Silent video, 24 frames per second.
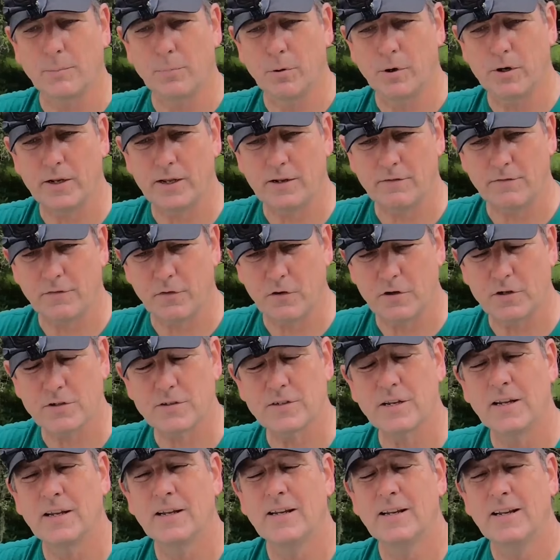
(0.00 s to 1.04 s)
to put in
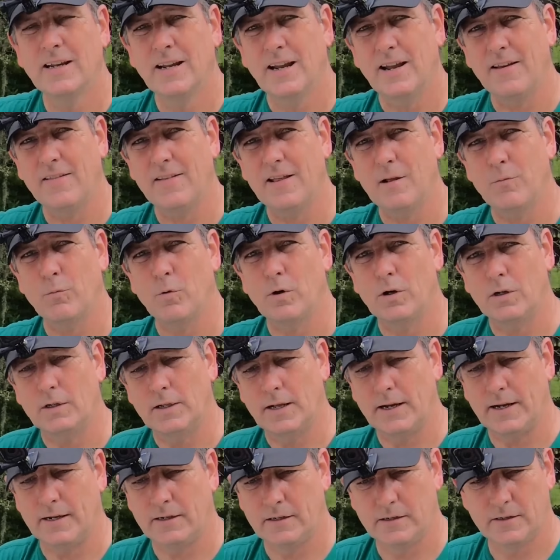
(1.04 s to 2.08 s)
first, and then
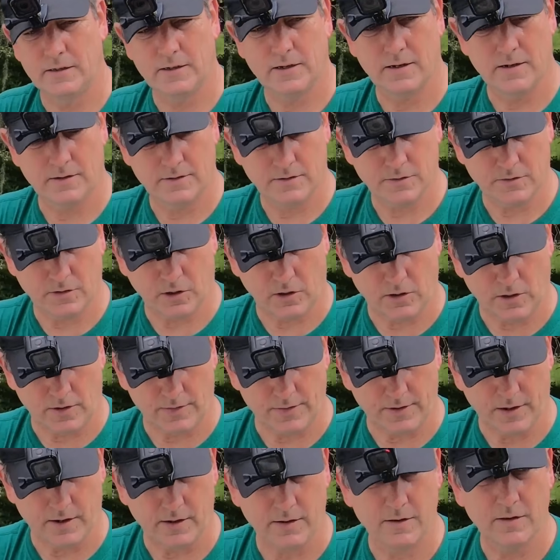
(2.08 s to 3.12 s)
we'll uh, start
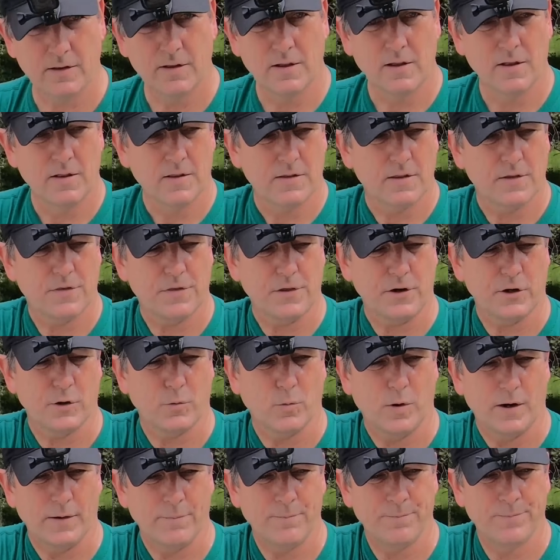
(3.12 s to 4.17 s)
on the, the
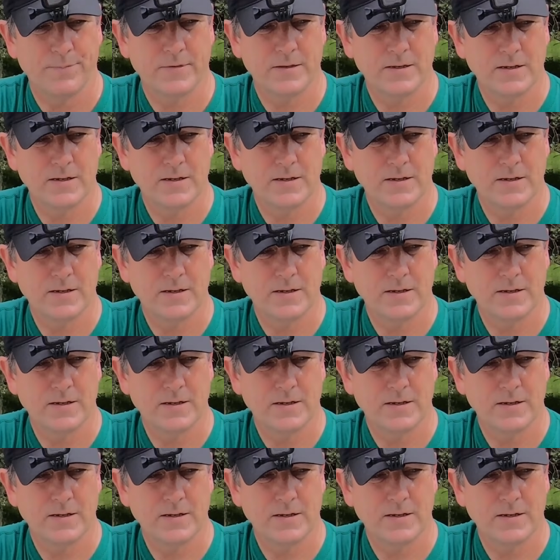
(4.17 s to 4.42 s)
thinner one.